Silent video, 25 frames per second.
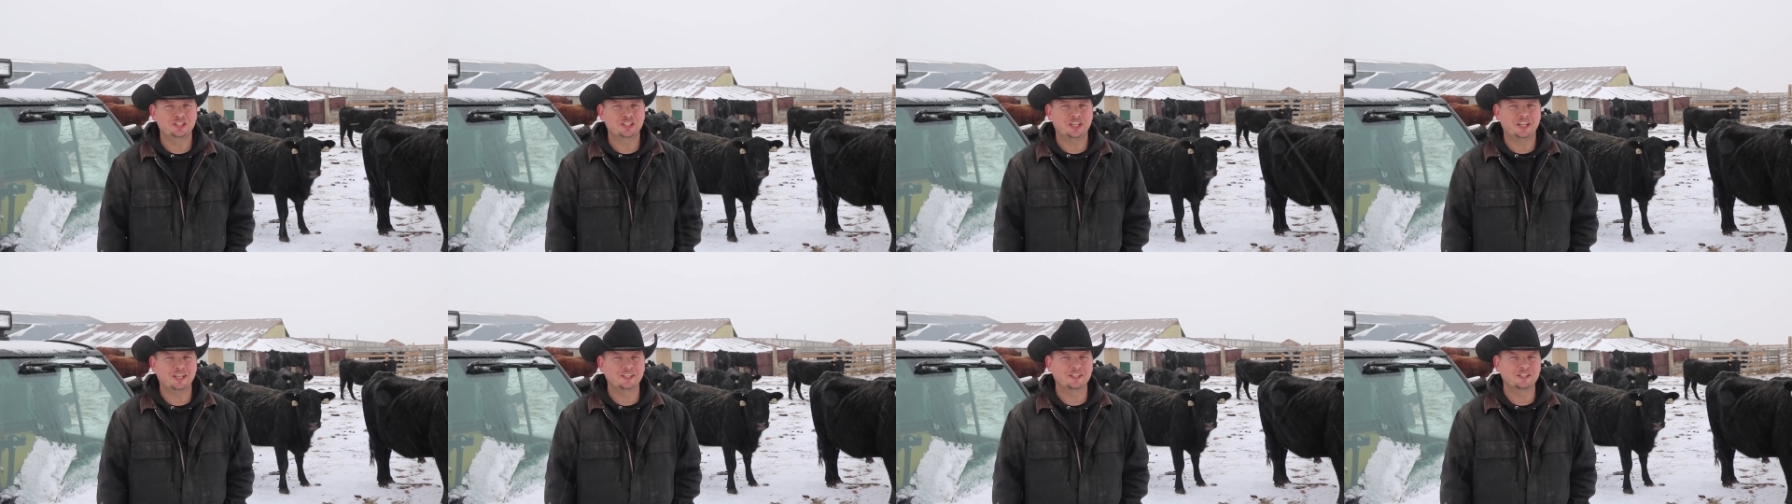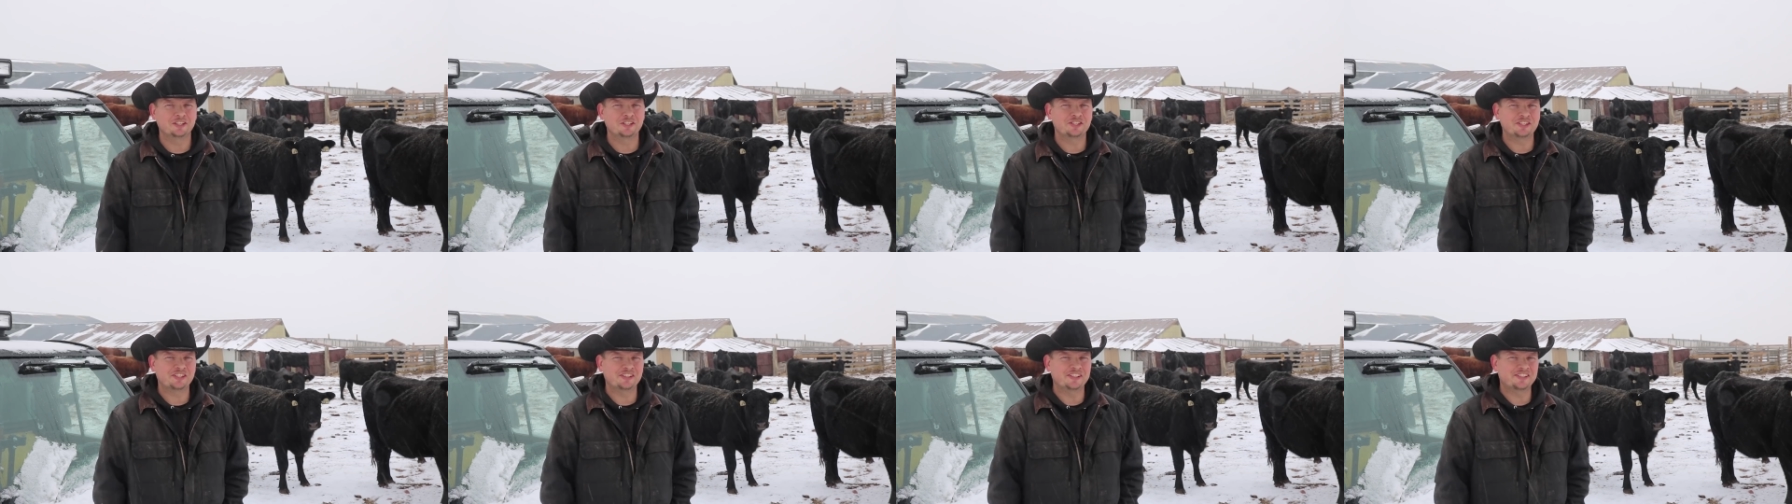
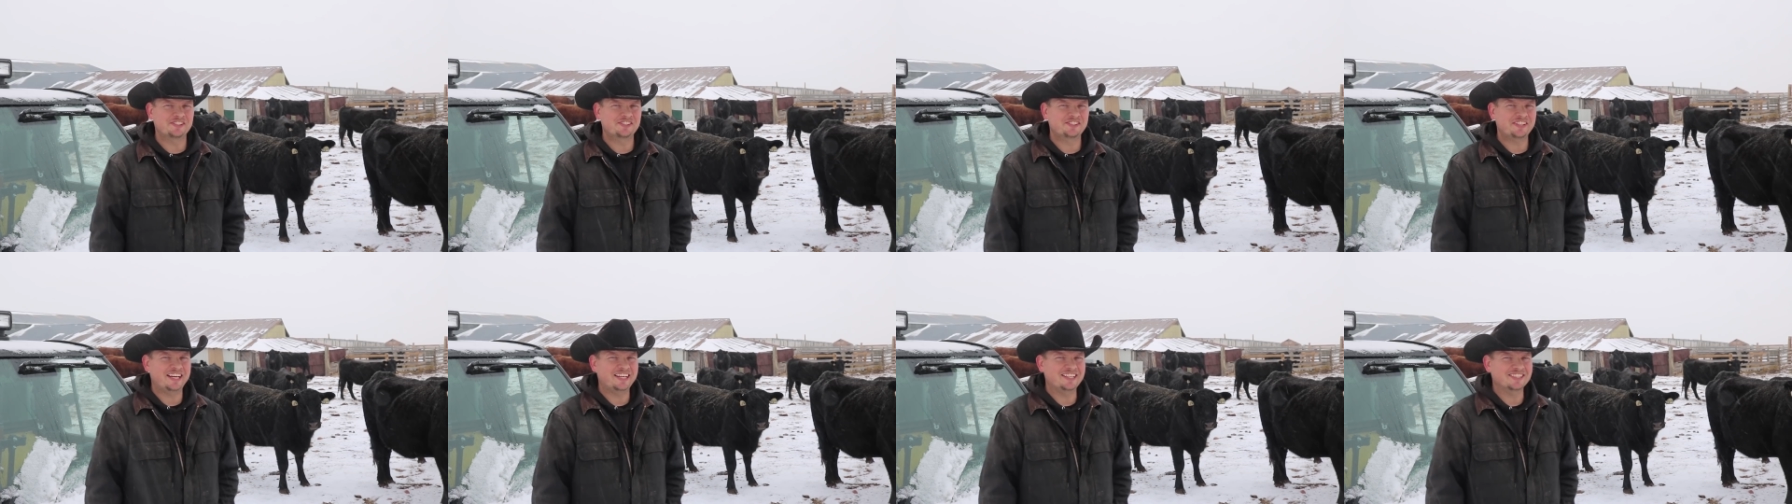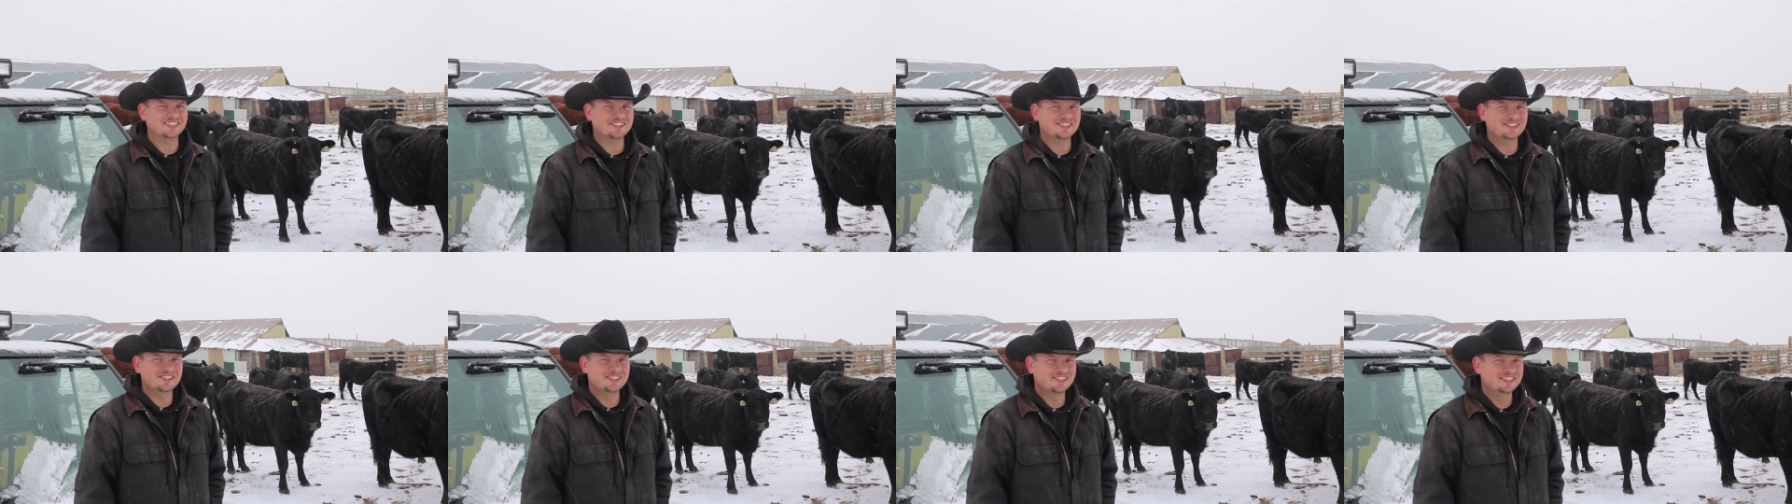dollars and the
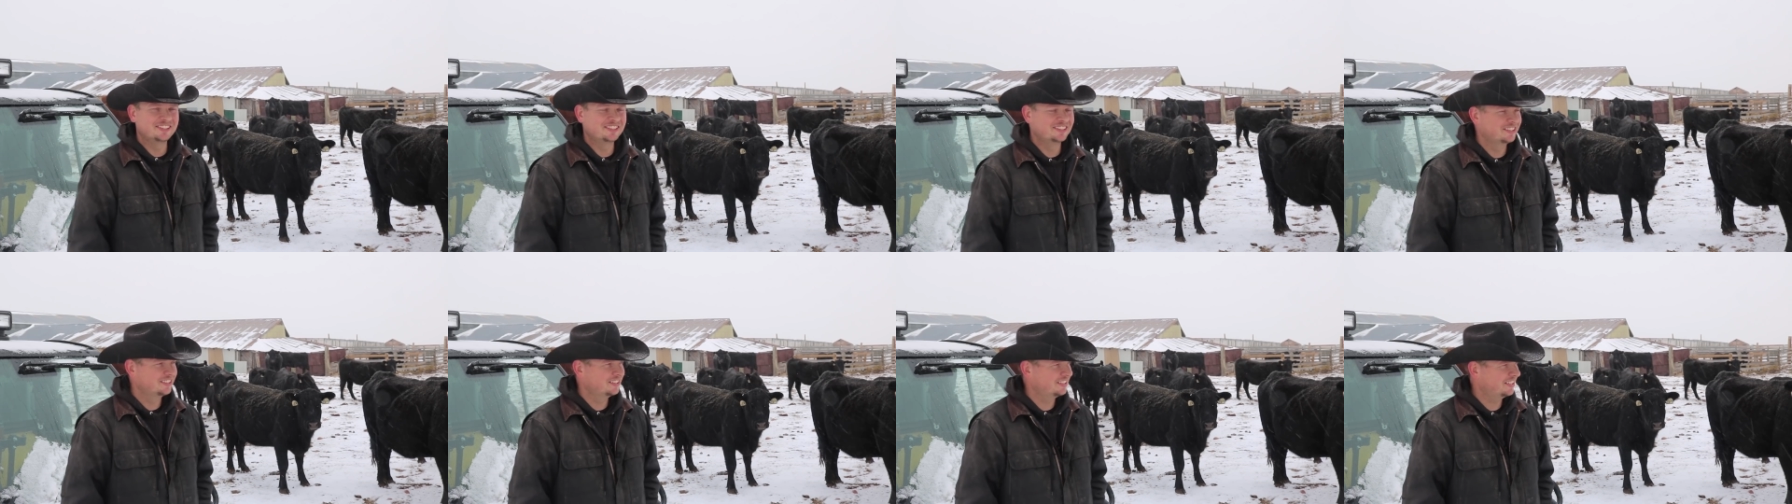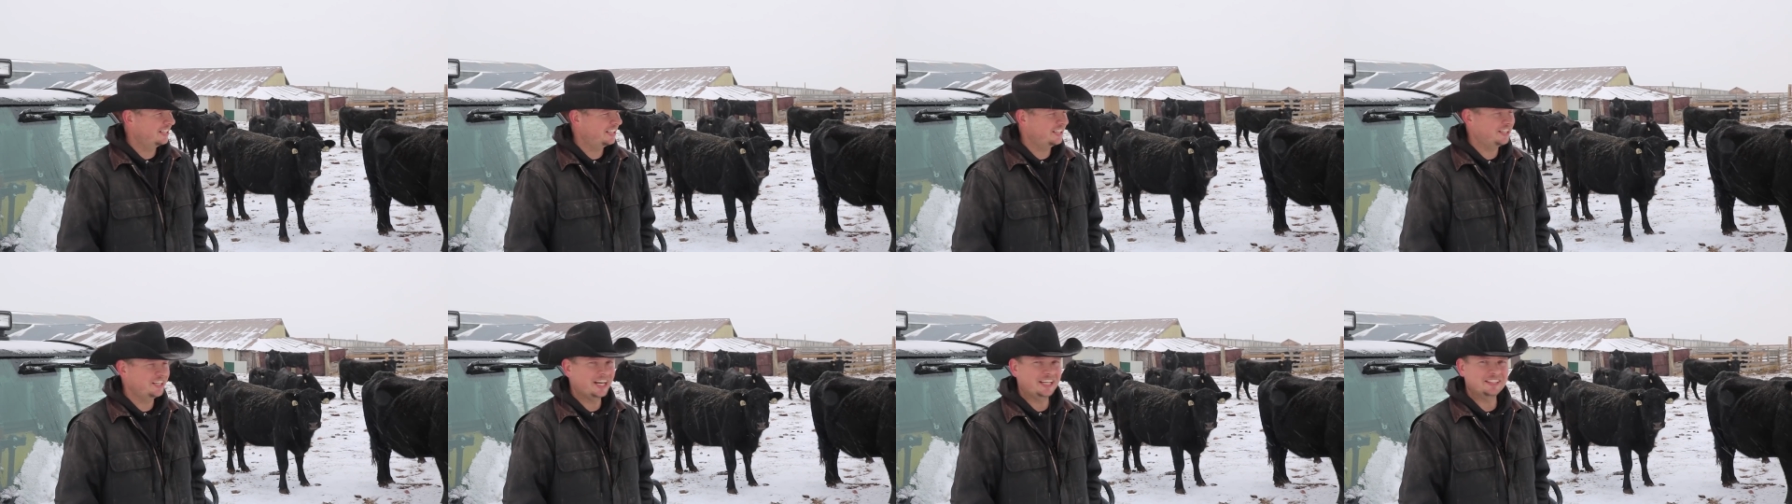cents,
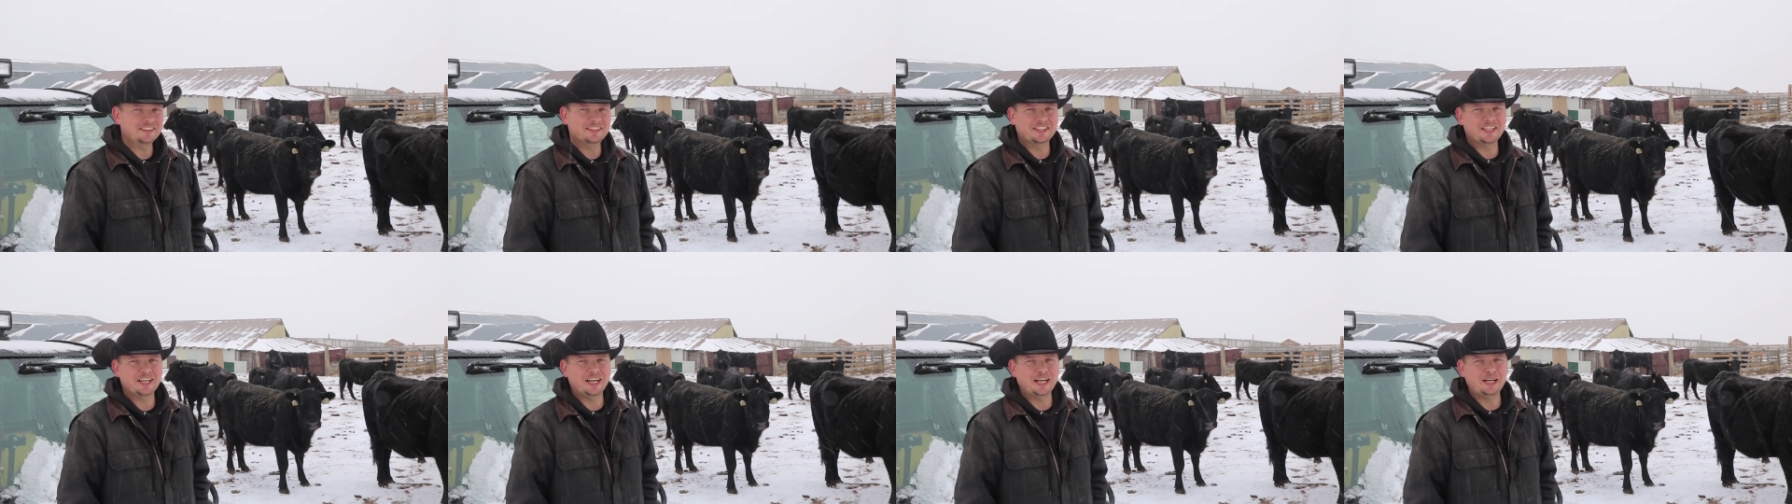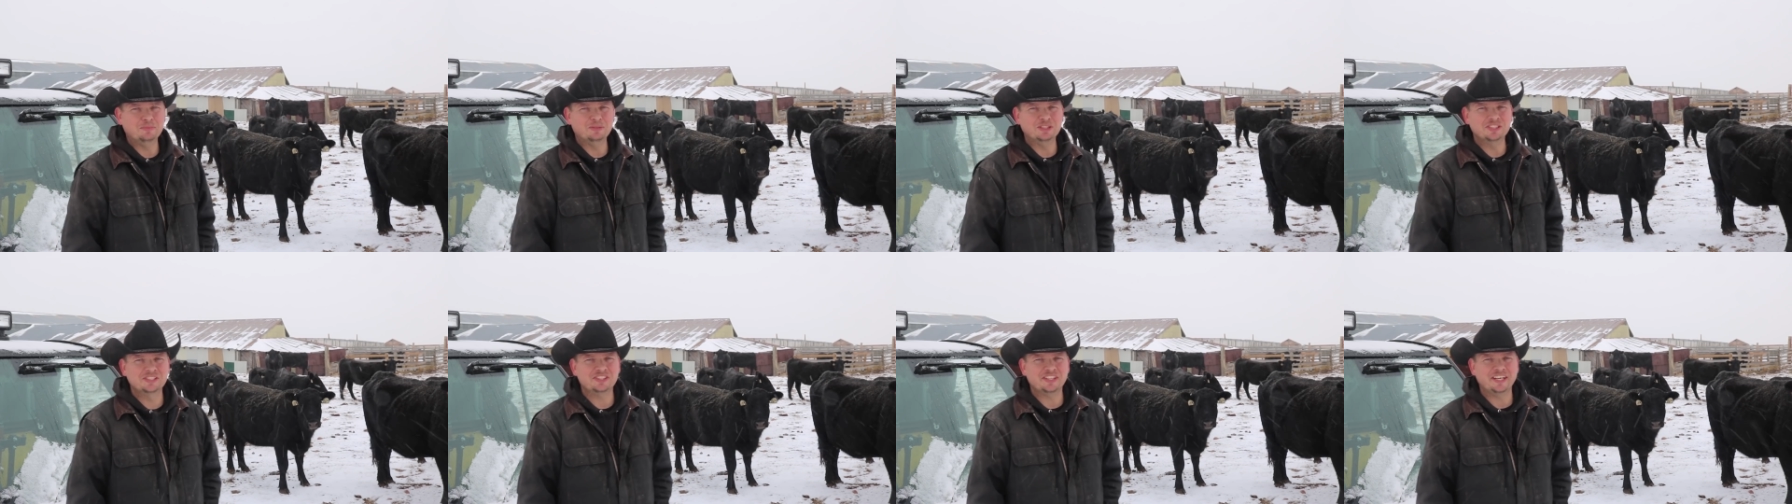and not the
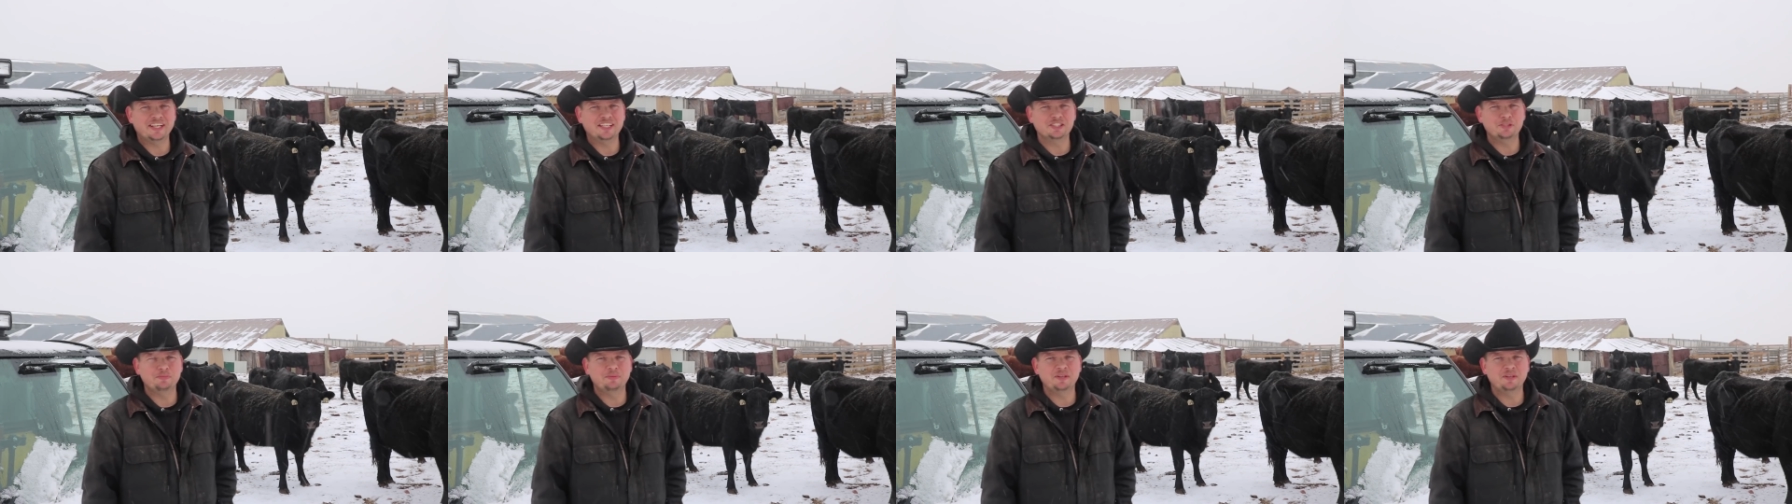common sense,